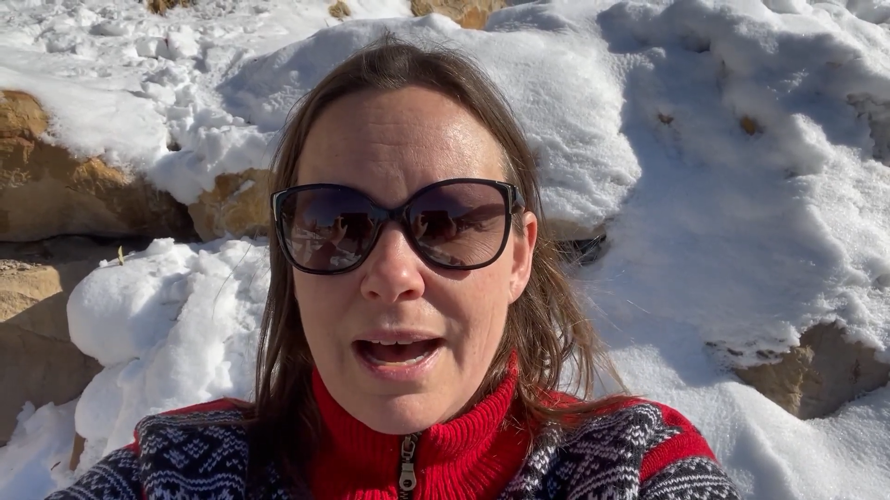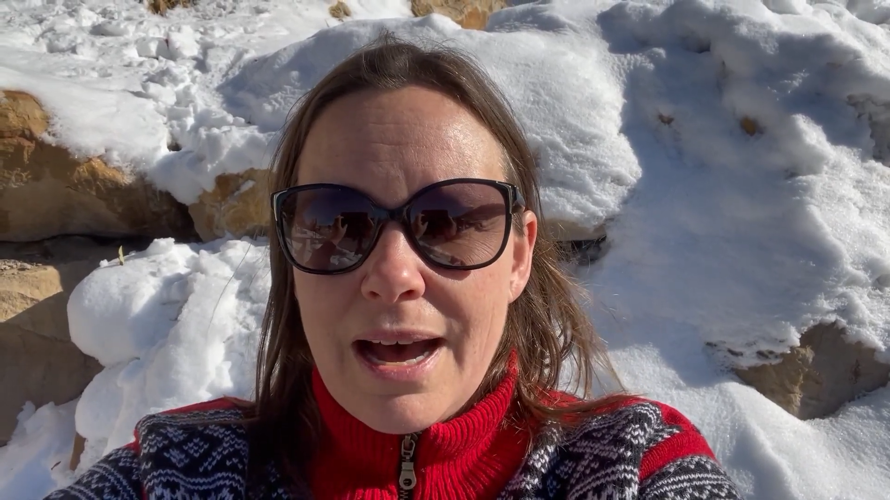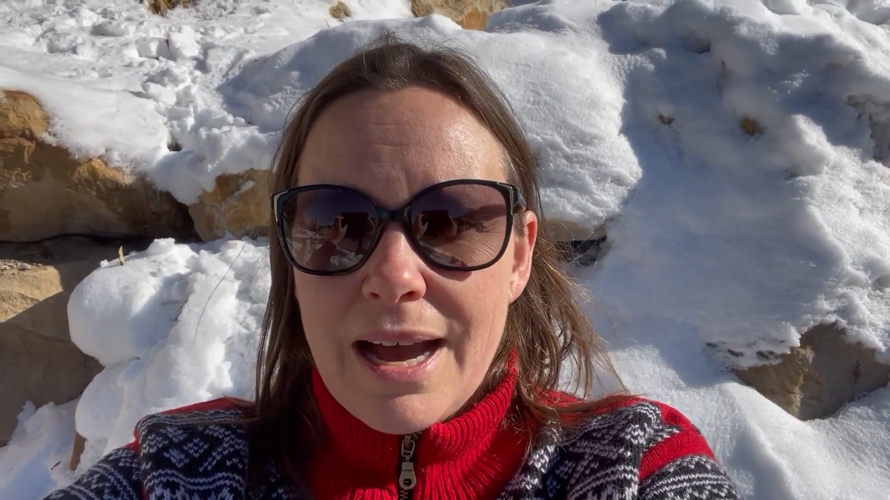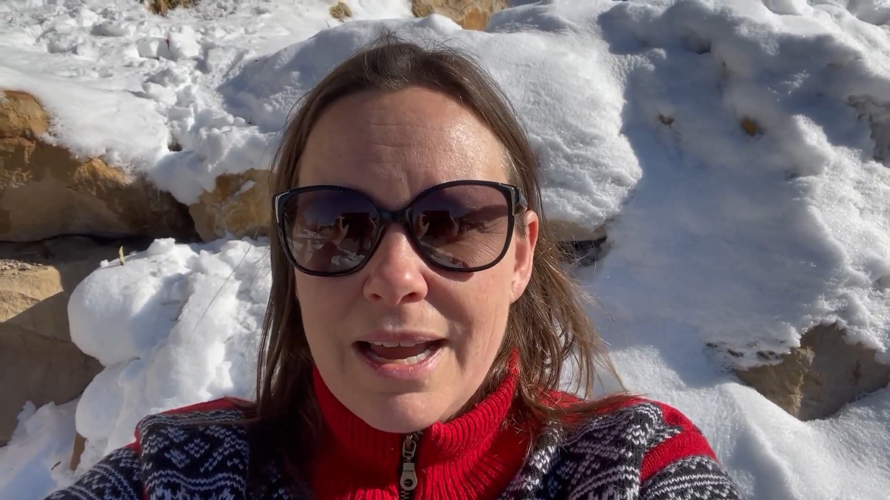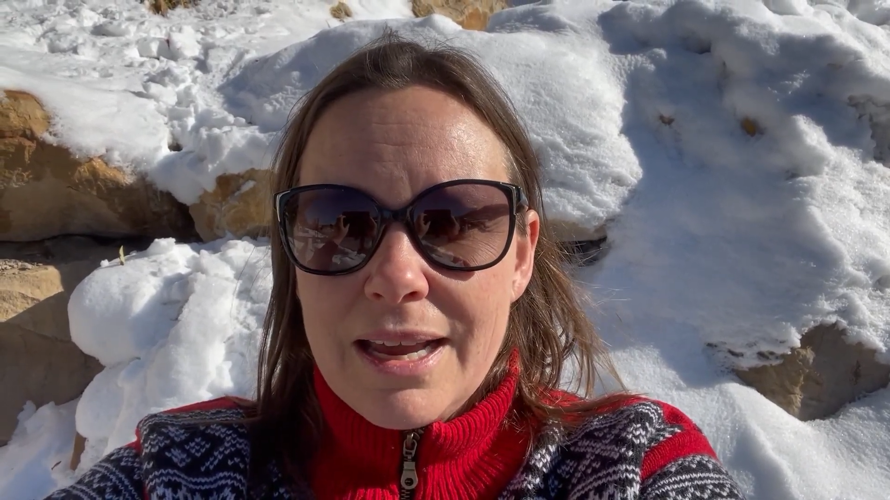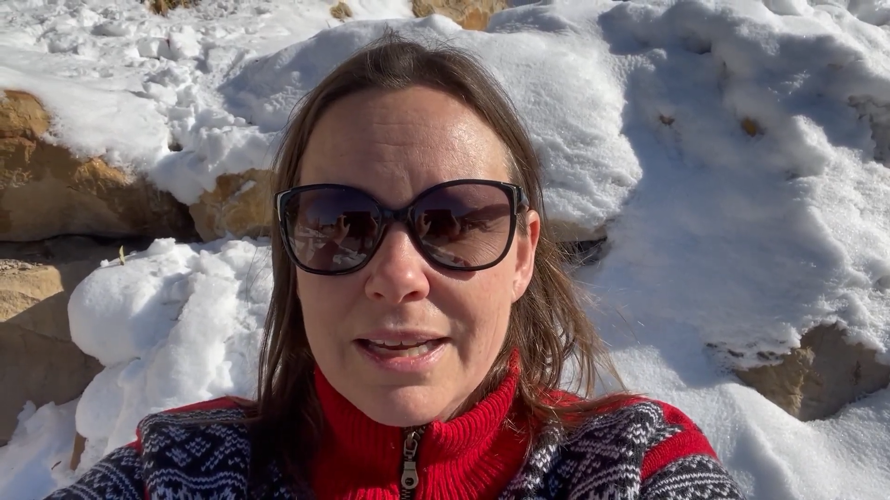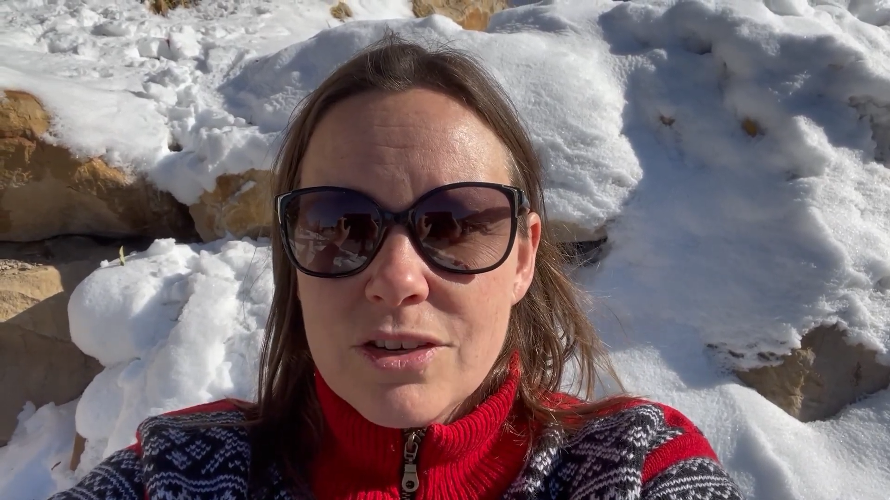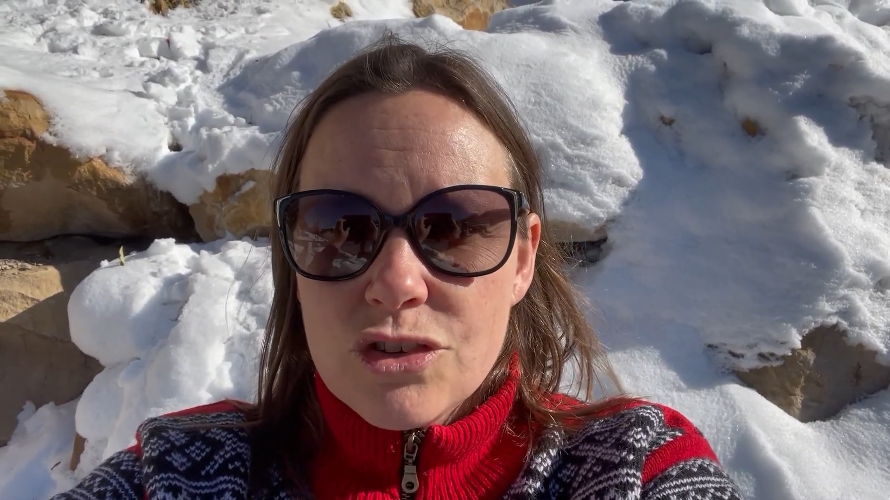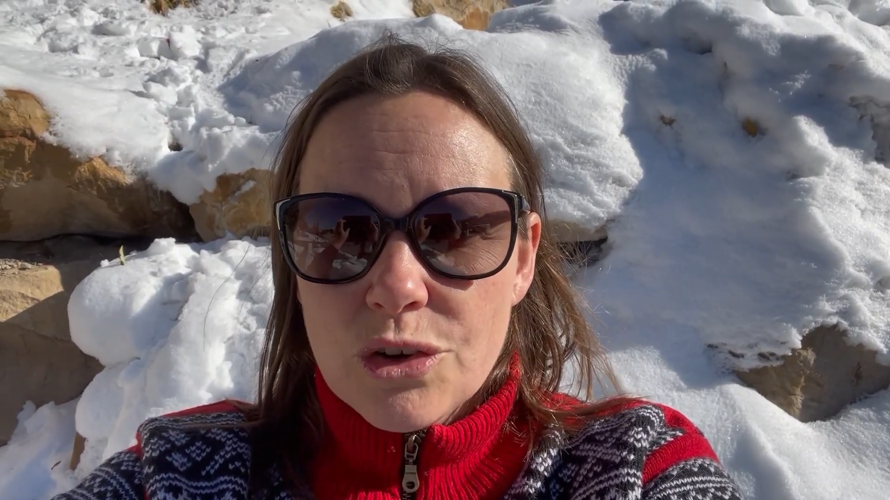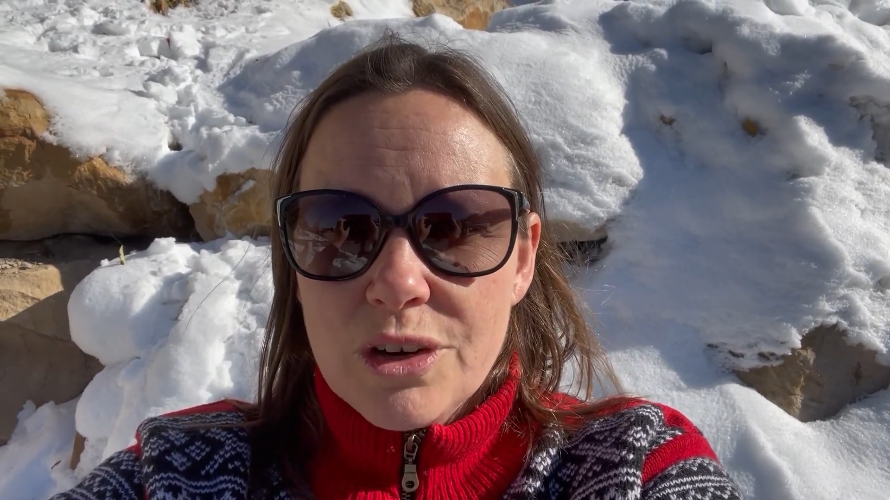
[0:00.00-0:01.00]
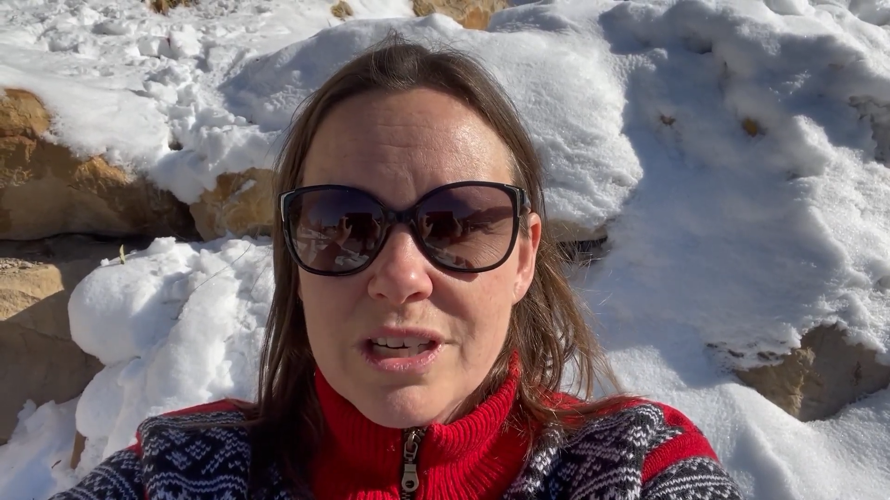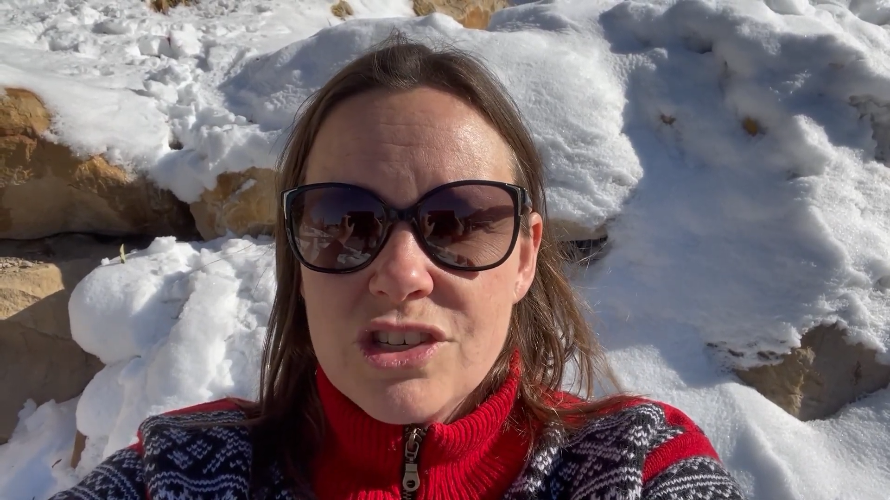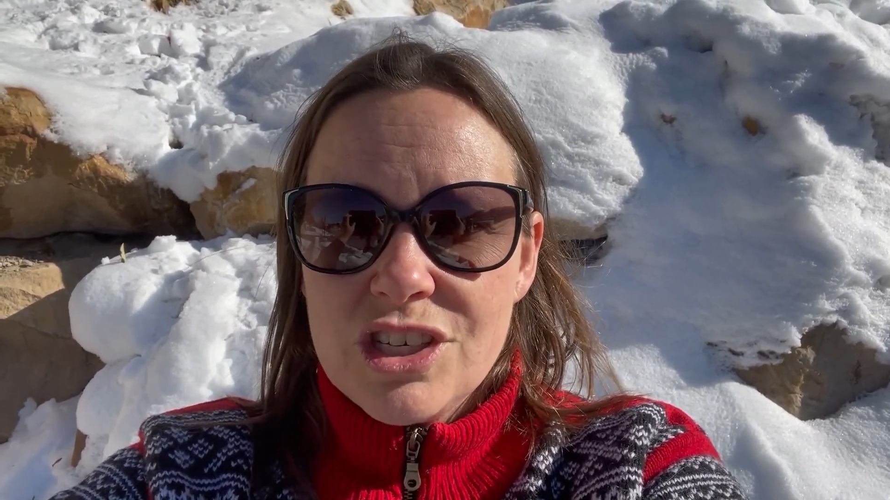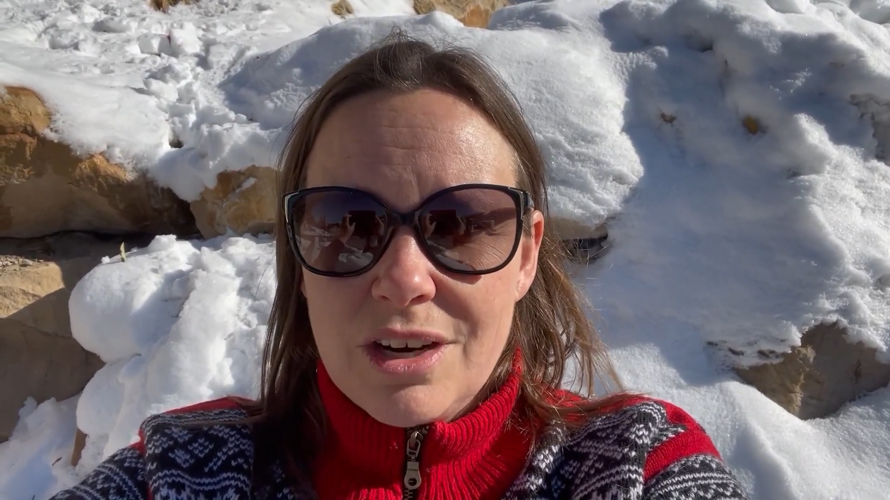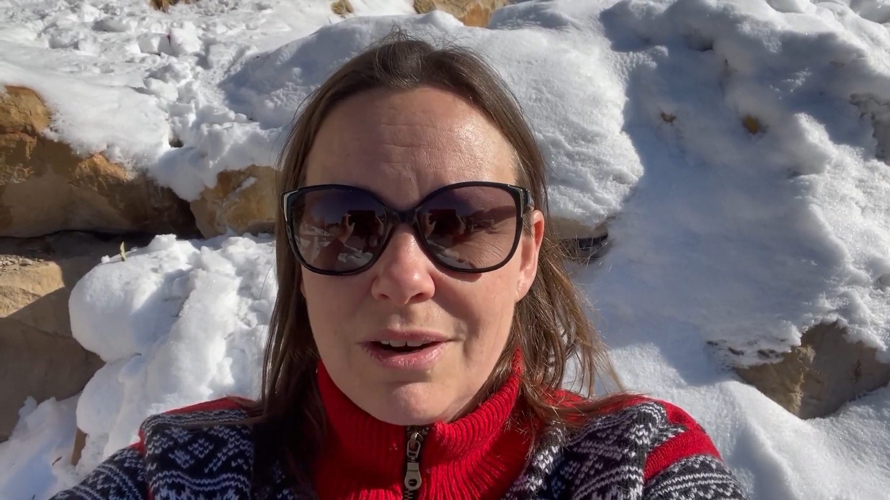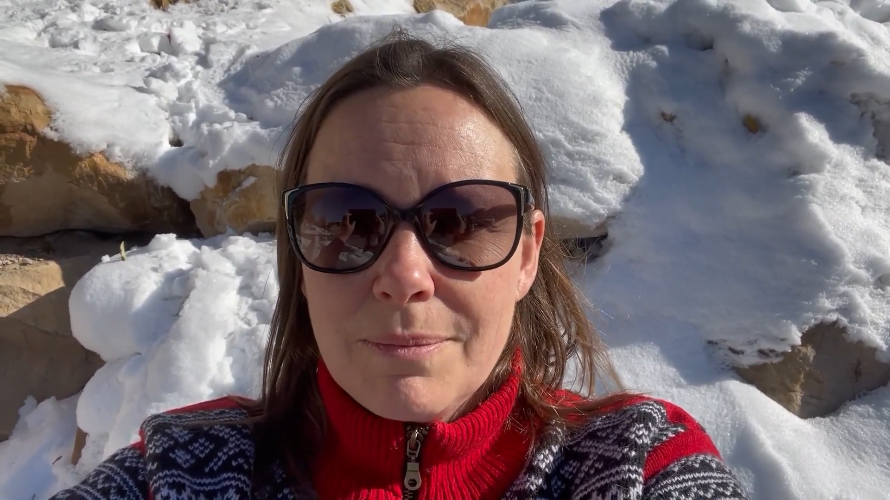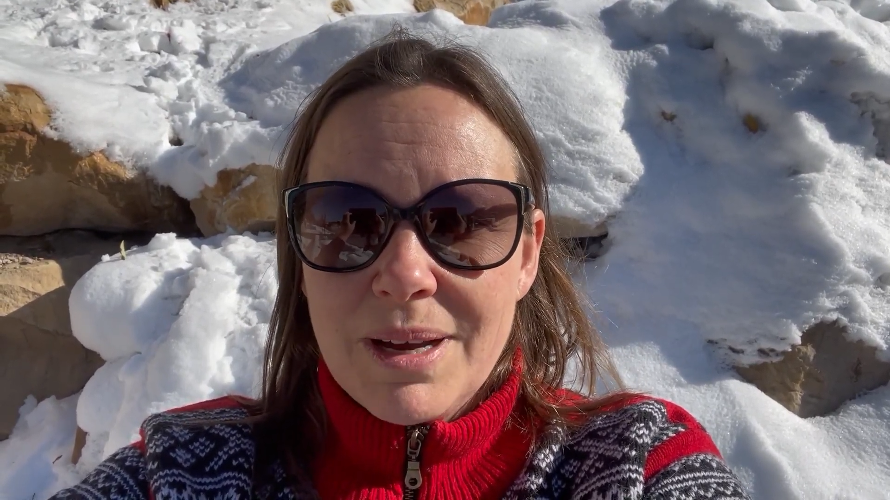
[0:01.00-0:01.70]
I enjoy sharing